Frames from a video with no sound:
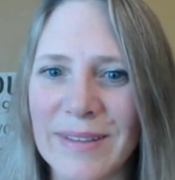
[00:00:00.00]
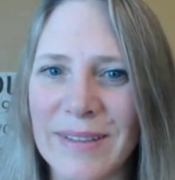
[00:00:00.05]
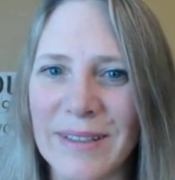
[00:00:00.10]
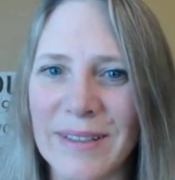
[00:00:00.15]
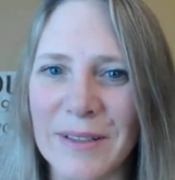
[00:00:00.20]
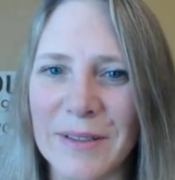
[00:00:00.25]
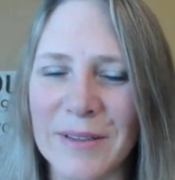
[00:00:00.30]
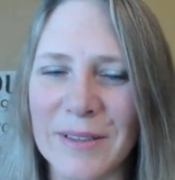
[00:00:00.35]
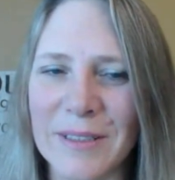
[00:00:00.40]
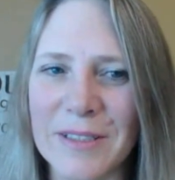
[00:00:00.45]

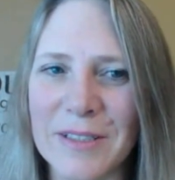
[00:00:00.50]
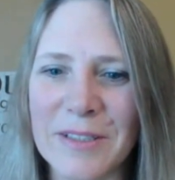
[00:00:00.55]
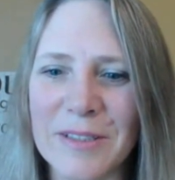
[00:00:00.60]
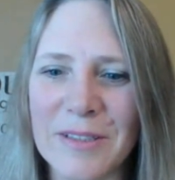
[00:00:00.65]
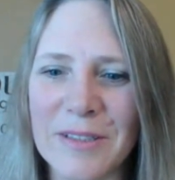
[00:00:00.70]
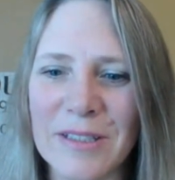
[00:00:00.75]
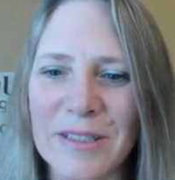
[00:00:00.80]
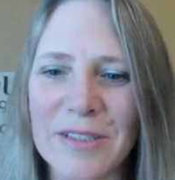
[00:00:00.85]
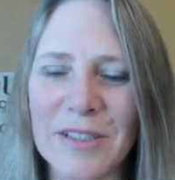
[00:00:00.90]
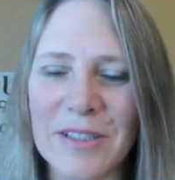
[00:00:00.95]

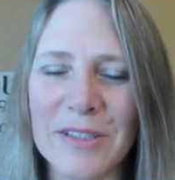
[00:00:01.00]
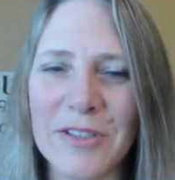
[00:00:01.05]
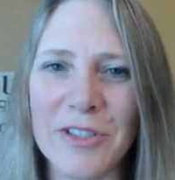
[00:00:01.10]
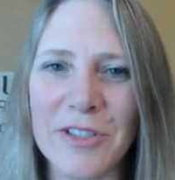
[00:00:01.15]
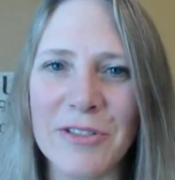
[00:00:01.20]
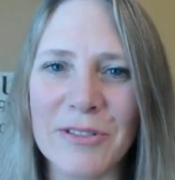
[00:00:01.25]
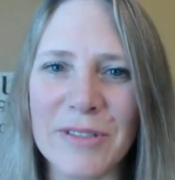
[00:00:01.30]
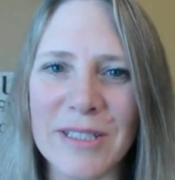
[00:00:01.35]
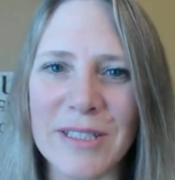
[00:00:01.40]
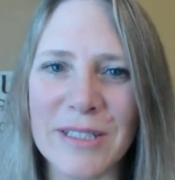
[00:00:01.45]
it's a
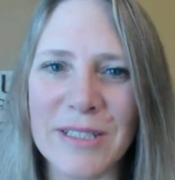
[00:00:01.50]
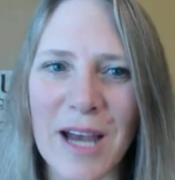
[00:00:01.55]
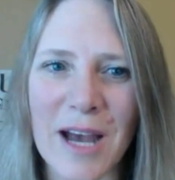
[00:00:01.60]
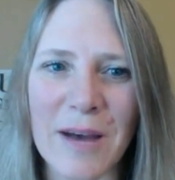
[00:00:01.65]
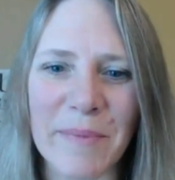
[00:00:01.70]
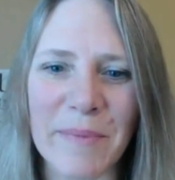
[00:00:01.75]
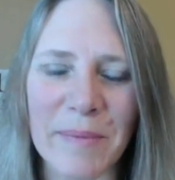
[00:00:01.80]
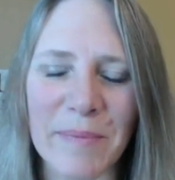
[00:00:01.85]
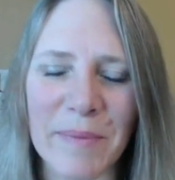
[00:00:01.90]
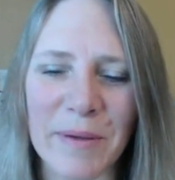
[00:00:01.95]
juicy
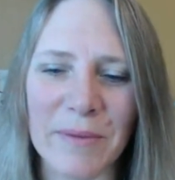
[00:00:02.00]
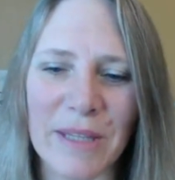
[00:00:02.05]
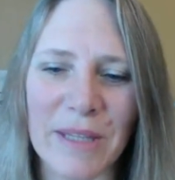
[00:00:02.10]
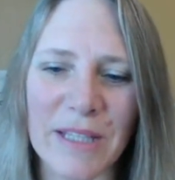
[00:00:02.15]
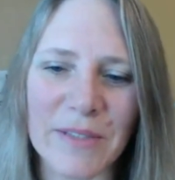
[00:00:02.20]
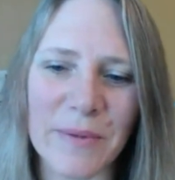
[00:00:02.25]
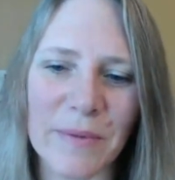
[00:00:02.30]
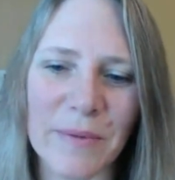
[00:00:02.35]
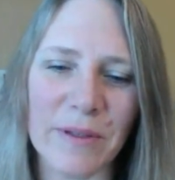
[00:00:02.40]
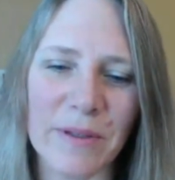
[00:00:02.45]
topic, but
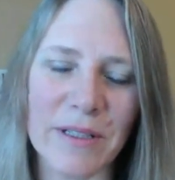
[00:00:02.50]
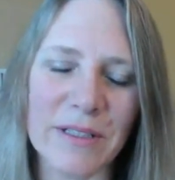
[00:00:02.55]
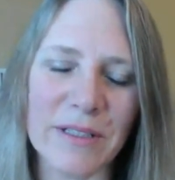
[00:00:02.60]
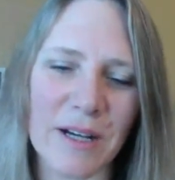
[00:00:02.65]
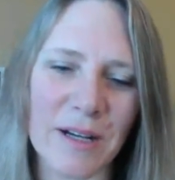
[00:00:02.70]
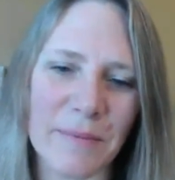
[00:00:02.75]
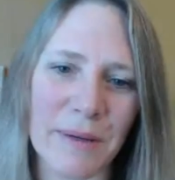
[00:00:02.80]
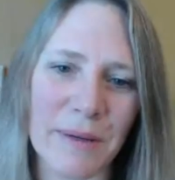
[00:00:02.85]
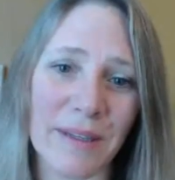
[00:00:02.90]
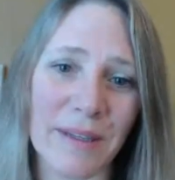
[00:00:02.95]
that's what we're going to
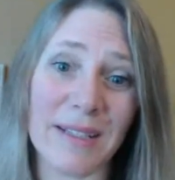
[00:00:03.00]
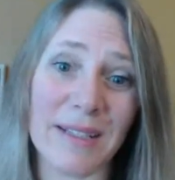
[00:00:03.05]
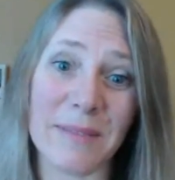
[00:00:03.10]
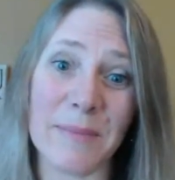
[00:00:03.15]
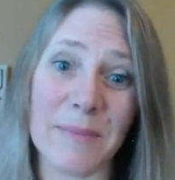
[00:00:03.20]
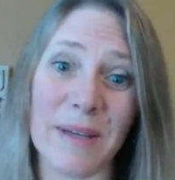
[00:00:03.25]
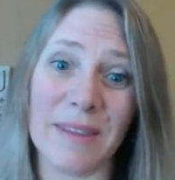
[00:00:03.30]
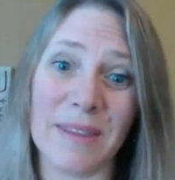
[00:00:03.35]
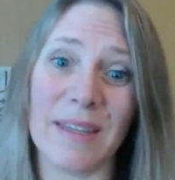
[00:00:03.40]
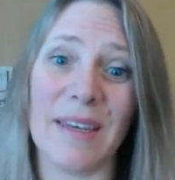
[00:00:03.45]
talk about next
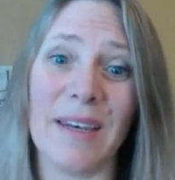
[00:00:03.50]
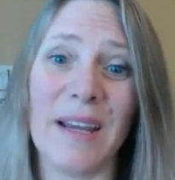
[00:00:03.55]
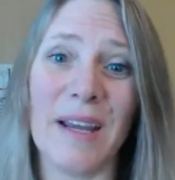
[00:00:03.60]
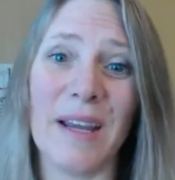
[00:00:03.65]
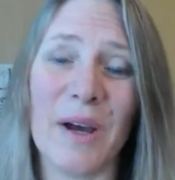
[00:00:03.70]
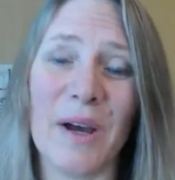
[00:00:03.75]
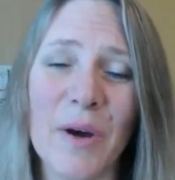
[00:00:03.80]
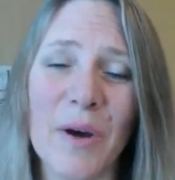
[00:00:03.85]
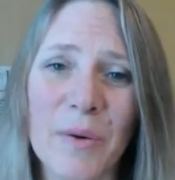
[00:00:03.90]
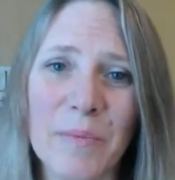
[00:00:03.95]
month, and I
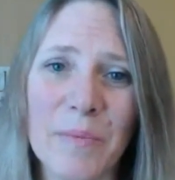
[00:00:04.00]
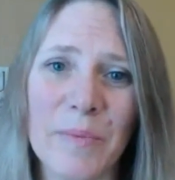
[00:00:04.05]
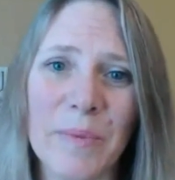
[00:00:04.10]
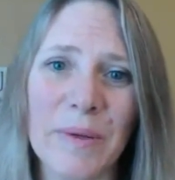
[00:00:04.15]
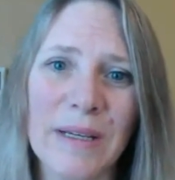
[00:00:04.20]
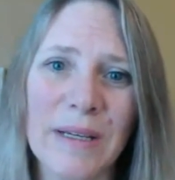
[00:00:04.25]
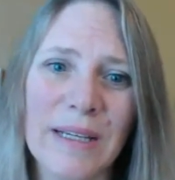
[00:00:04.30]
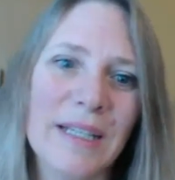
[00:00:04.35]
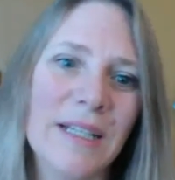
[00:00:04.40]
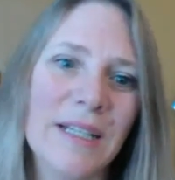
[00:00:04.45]
hope
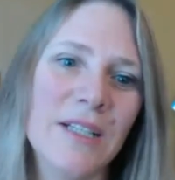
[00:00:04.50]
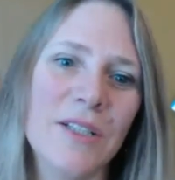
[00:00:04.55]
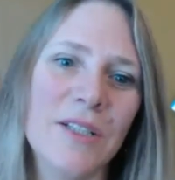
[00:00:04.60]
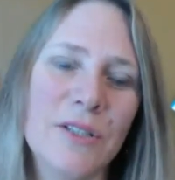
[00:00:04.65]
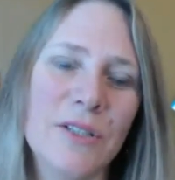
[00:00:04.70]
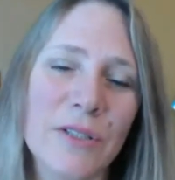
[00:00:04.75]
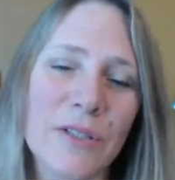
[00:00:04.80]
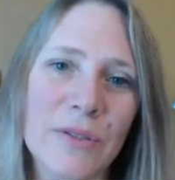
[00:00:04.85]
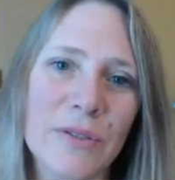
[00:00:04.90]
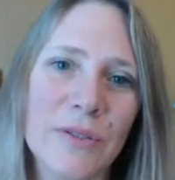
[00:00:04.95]

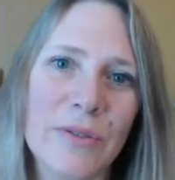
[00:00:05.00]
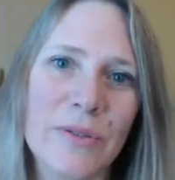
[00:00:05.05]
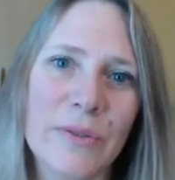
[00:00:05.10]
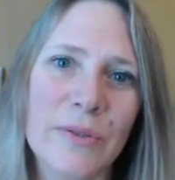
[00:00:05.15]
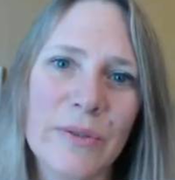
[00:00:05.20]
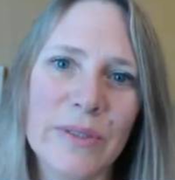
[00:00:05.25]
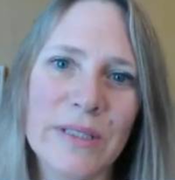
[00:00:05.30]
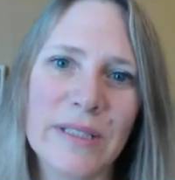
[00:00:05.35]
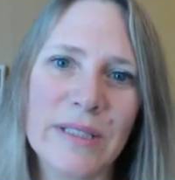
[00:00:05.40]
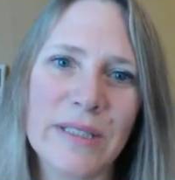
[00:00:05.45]

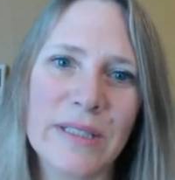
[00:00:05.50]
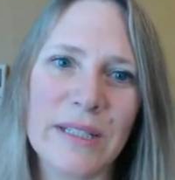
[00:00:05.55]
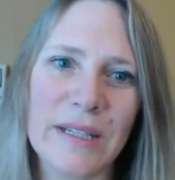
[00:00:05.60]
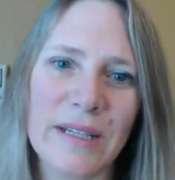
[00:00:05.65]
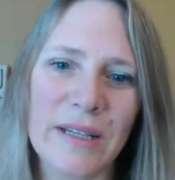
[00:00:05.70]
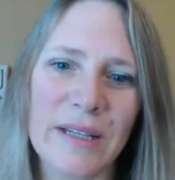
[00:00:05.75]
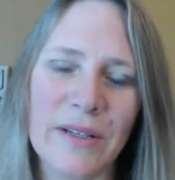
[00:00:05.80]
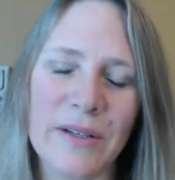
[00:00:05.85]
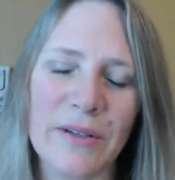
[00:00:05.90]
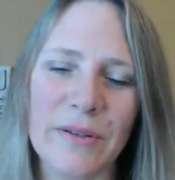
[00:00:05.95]
to
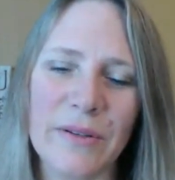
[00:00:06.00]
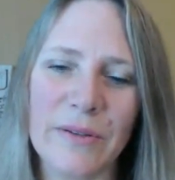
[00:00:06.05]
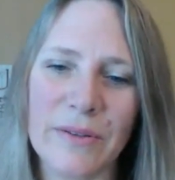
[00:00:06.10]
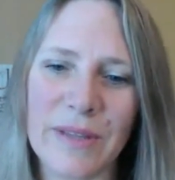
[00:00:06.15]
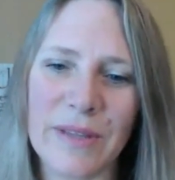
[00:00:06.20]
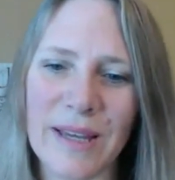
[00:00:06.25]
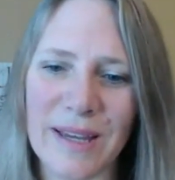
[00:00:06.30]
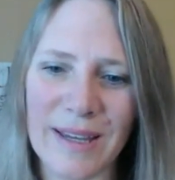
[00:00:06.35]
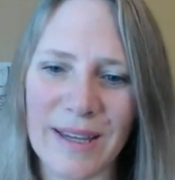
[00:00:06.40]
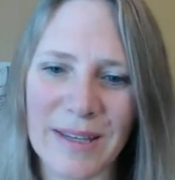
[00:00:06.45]
see you
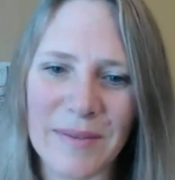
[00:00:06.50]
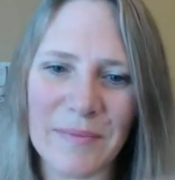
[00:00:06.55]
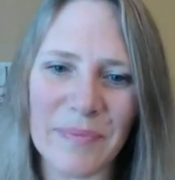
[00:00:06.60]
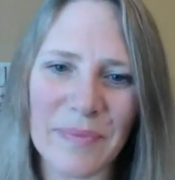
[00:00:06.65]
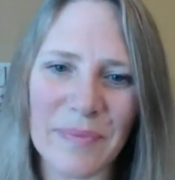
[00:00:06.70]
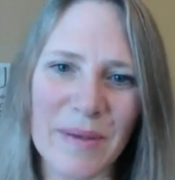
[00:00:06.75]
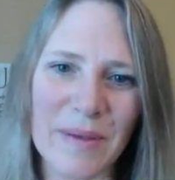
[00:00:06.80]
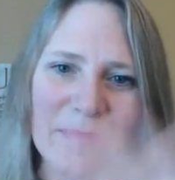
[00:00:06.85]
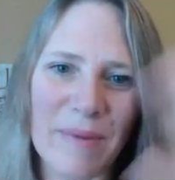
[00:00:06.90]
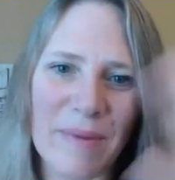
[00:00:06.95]
then.
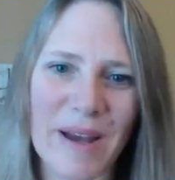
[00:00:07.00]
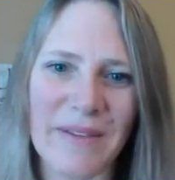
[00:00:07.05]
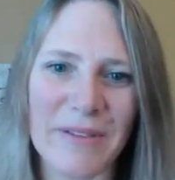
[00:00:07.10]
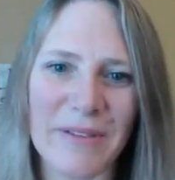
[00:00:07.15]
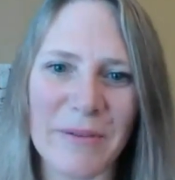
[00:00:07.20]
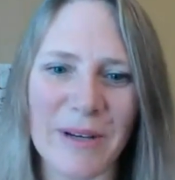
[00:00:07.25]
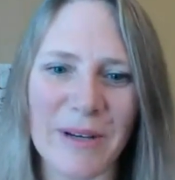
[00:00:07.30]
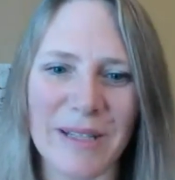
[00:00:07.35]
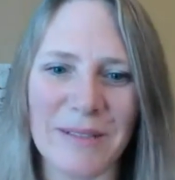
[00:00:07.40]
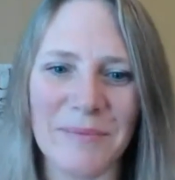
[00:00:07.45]
Bye,
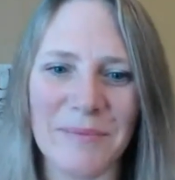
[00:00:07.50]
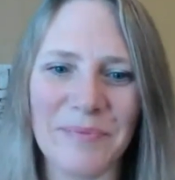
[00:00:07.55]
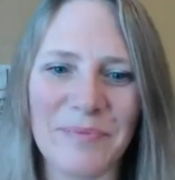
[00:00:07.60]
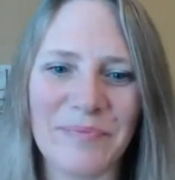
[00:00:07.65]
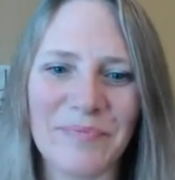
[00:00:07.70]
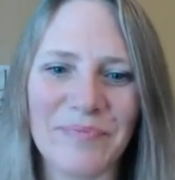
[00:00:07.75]
everyone.